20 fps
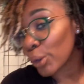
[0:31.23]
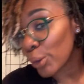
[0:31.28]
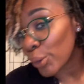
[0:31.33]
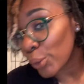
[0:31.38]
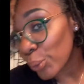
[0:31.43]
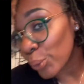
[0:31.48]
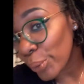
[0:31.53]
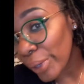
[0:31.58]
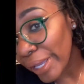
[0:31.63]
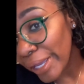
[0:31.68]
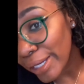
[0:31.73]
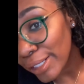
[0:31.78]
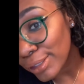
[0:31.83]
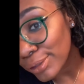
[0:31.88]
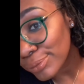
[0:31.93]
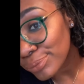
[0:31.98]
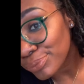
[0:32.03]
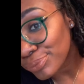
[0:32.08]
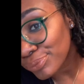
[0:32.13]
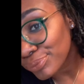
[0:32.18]

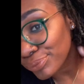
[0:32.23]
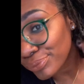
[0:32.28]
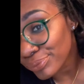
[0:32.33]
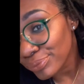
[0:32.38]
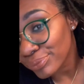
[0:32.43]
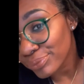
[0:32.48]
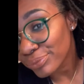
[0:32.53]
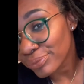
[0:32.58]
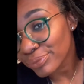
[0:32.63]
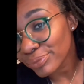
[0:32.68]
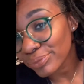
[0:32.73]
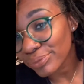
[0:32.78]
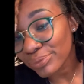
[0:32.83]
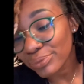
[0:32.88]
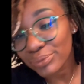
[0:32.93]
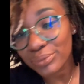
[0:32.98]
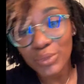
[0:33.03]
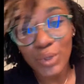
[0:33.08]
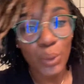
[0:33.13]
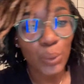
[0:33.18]
Well,
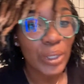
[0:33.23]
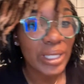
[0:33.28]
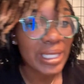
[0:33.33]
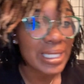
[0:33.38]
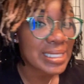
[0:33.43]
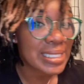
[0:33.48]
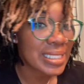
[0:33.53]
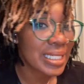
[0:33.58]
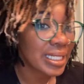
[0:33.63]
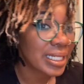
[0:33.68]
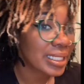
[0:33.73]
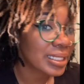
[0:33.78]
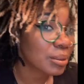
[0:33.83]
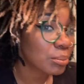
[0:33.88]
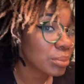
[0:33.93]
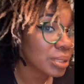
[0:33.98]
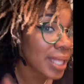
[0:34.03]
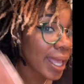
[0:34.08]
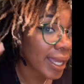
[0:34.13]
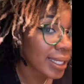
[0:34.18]
we can see that the
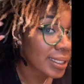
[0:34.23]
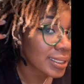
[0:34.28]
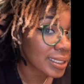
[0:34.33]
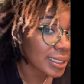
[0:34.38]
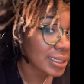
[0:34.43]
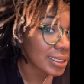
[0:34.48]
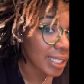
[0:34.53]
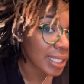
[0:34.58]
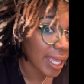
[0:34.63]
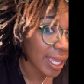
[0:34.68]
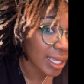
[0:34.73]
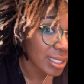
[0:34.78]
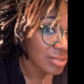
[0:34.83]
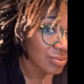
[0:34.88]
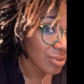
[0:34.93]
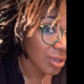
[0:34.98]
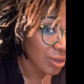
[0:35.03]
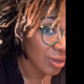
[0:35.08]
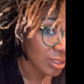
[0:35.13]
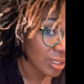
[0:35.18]
black didn't last
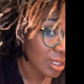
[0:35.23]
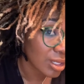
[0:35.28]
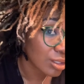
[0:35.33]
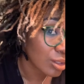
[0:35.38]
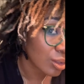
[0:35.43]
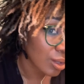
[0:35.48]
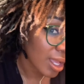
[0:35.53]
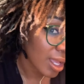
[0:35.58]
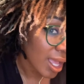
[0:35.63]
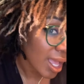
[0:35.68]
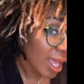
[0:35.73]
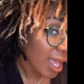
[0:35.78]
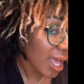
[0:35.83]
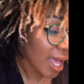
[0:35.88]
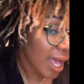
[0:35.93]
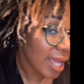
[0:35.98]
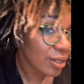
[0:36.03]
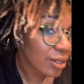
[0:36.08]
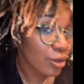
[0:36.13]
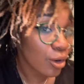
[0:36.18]
very long.
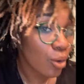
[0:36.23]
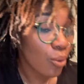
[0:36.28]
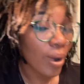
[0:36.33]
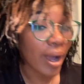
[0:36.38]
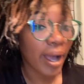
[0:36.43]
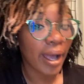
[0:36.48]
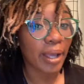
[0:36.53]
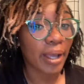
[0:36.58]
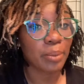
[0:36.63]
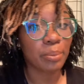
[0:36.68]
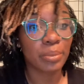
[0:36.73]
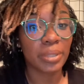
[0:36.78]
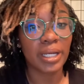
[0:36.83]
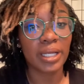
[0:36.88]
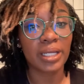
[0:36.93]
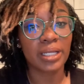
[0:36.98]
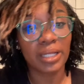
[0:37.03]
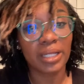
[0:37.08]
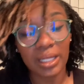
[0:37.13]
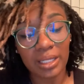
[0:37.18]
I don't know why,
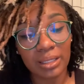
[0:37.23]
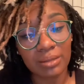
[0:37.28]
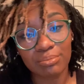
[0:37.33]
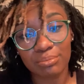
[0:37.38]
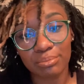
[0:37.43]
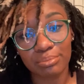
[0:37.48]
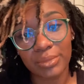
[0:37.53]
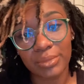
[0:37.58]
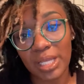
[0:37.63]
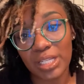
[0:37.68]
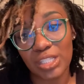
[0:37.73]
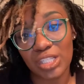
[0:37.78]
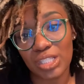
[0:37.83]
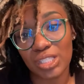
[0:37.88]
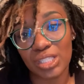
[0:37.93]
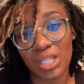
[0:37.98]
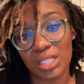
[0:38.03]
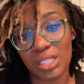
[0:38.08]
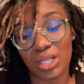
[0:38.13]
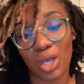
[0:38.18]
but it just
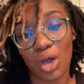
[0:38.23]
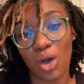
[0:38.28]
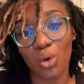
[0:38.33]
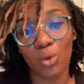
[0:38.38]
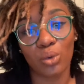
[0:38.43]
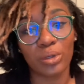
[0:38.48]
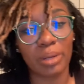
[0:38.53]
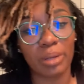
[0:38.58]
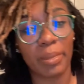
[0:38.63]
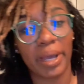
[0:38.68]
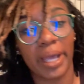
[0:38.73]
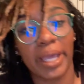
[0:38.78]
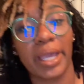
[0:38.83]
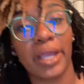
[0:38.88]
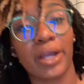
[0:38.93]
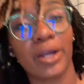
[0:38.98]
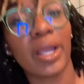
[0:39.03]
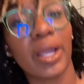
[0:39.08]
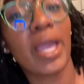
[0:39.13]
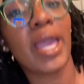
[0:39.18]
doesn't hold in my
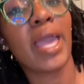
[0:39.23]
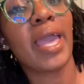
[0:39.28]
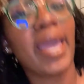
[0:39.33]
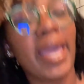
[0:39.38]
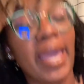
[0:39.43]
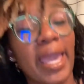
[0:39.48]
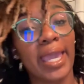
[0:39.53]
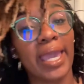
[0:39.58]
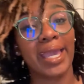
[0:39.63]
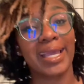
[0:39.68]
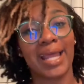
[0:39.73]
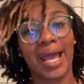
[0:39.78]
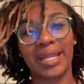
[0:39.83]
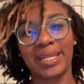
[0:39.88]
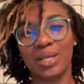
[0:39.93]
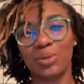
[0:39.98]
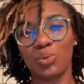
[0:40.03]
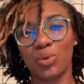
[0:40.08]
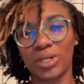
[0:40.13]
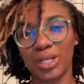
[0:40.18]
hair. And I
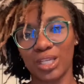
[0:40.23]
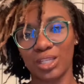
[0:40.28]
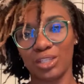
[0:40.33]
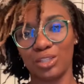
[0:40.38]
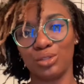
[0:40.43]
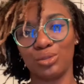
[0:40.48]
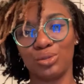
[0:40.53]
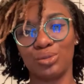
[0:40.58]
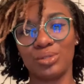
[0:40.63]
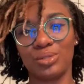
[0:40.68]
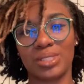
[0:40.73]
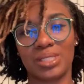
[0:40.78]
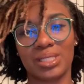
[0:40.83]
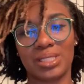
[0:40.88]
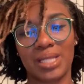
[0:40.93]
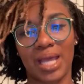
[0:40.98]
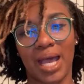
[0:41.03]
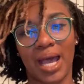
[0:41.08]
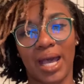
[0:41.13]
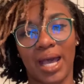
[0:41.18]
didn't want to use
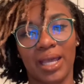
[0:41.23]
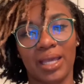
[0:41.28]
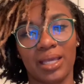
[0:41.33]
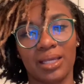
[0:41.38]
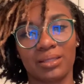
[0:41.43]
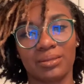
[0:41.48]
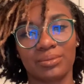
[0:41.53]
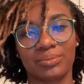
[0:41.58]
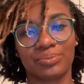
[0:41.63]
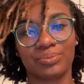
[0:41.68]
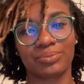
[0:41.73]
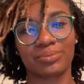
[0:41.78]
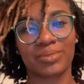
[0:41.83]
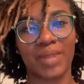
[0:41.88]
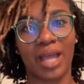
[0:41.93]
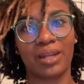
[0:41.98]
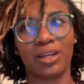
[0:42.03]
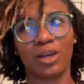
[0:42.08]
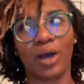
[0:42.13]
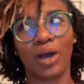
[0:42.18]
dye. I
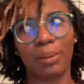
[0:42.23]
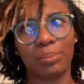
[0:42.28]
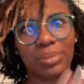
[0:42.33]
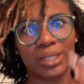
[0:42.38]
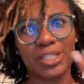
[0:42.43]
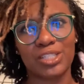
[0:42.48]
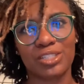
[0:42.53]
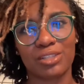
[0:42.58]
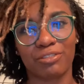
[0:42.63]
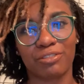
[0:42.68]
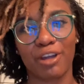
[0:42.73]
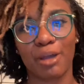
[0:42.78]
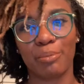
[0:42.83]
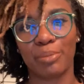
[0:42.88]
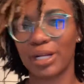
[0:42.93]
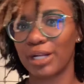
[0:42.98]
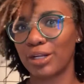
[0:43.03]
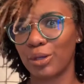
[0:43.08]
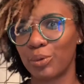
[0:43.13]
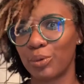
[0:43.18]
know I bleached the front, but
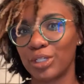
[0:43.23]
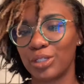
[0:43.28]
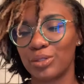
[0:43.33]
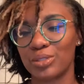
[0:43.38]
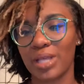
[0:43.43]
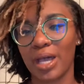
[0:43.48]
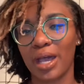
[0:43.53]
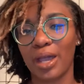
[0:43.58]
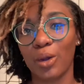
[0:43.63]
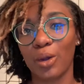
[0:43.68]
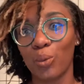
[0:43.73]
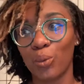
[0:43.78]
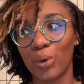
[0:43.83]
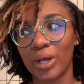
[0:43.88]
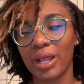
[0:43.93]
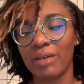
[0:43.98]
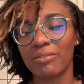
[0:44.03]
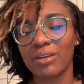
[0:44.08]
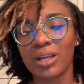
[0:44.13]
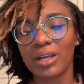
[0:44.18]
I don't want to use dye,
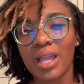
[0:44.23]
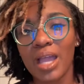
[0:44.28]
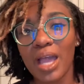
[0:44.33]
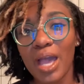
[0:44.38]
whatever.